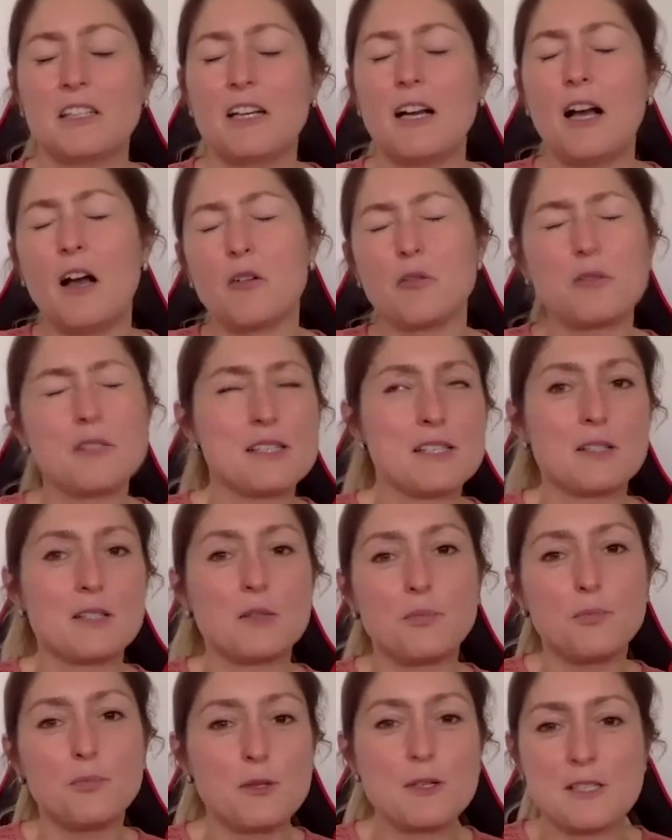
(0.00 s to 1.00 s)
how is it
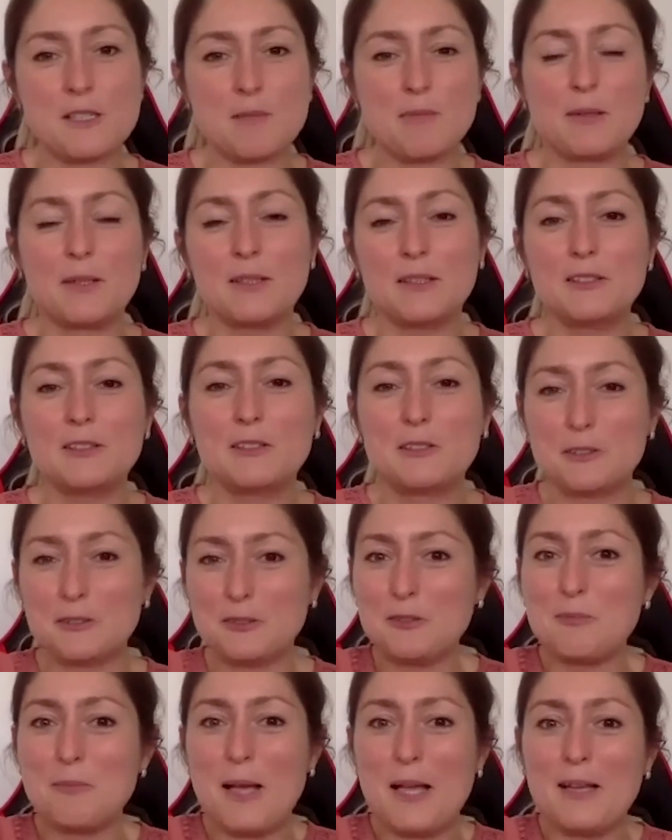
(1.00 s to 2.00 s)
possible
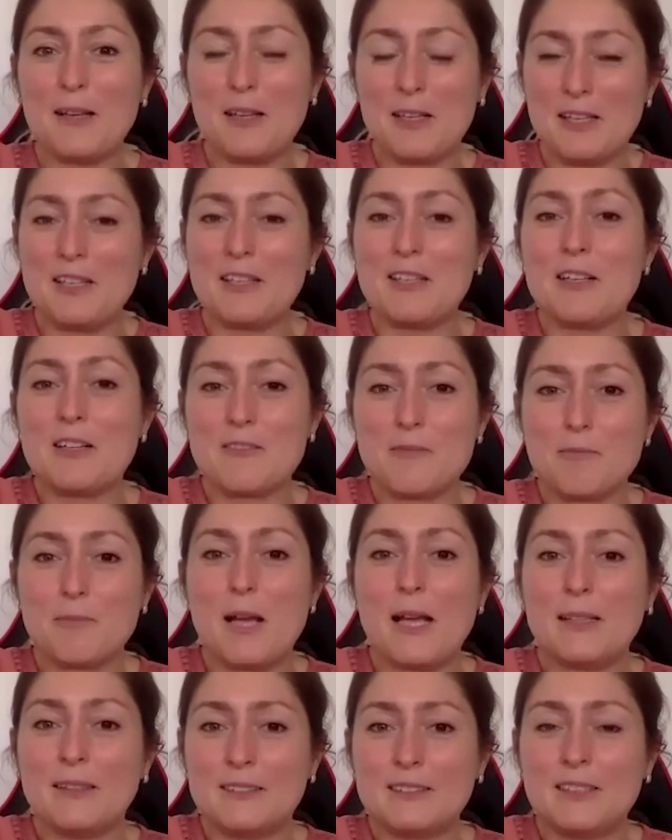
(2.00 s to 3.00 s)
to
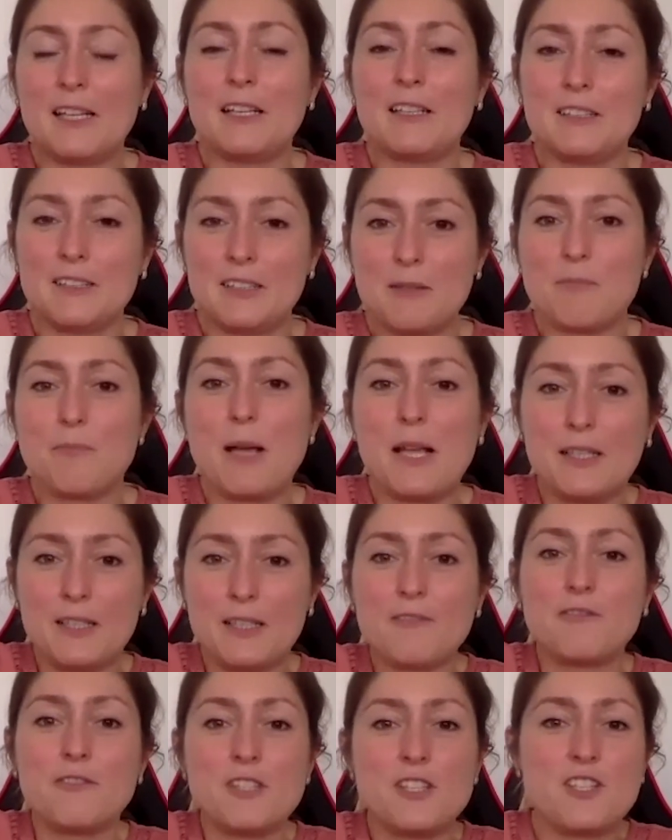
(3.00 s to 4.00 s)
maintain the main
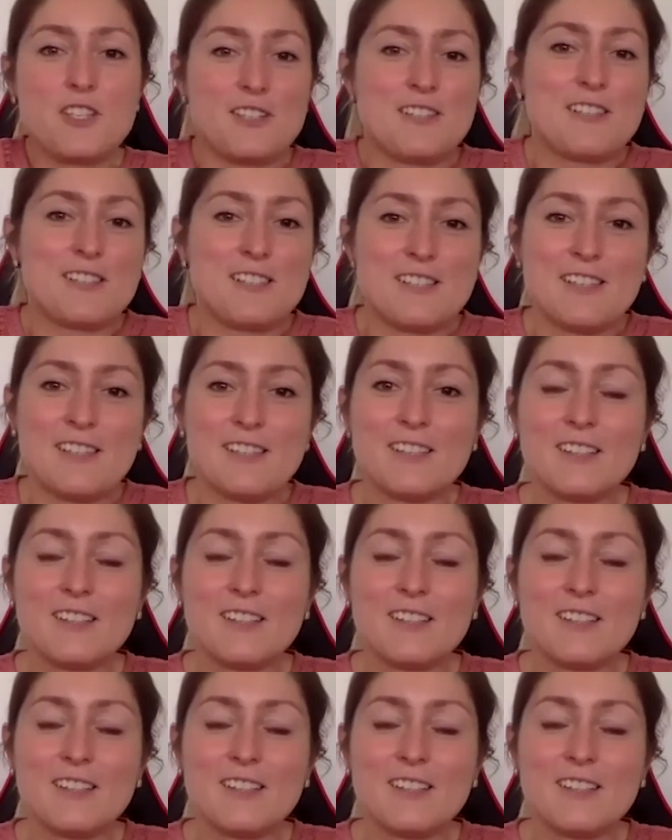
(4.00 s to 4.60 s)
efficiency?